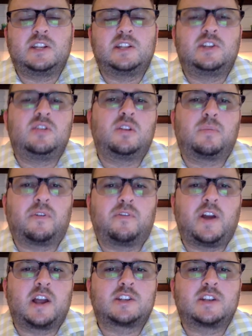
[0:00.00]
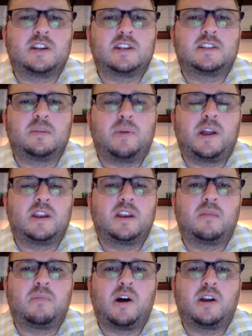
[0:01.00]
to the profession is dependent
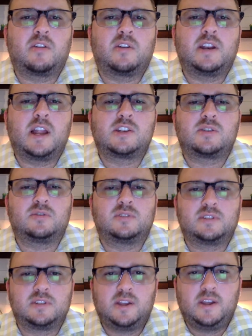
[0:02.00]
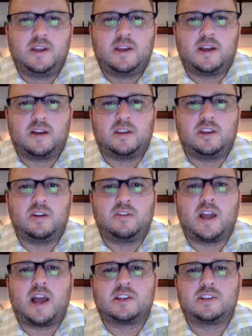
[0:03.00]
upon credentials.
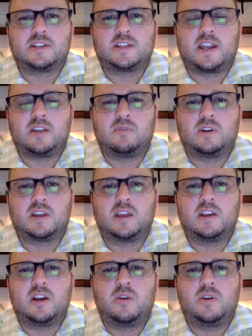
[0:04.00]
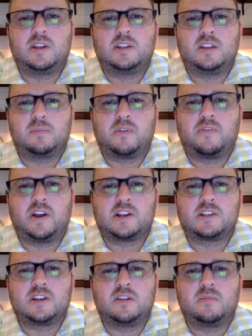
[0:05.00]
Not just anyone can go into the
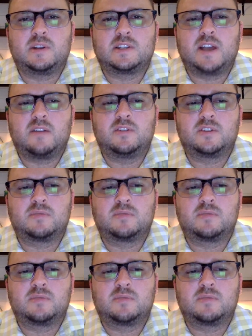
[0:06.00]
profession. You must have those